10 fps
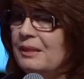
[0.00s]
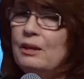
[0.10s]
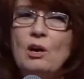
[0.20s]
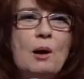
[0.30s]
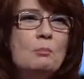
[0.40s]

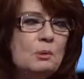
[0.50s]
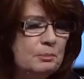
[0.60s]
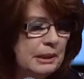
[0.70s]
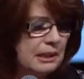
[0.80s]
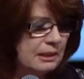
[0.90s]
They're humble
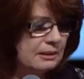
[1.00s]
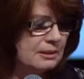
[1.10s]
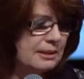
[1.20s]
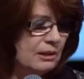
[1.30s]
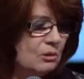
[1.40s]

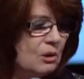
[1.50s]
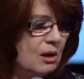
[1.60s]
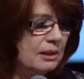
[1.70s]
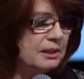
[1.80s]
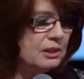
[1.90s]
beings. They don't
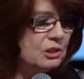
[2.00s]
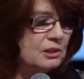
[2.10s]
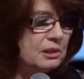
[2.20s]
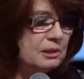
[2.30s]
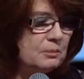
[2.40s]
call attention
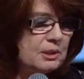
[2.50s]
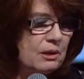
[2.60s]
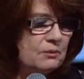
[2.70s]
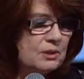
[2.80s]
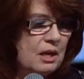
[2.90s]
to
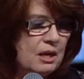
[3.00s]
themselves.